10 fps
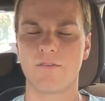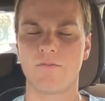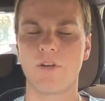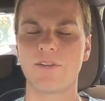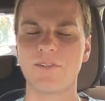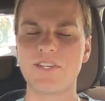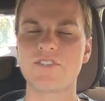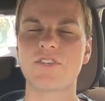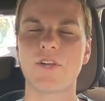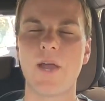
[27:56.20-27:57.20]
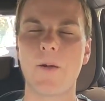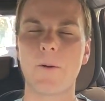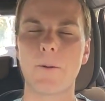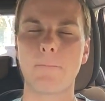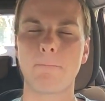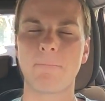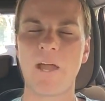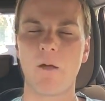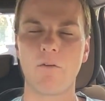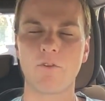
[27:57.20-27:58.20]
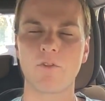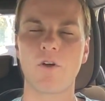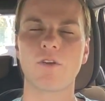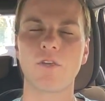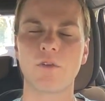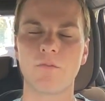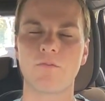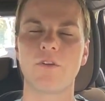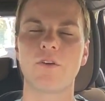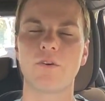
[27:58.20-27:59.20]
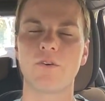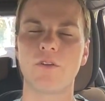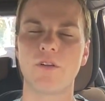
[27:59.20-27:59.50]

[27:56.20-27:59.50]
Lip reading: for at least an hour, however long you can feel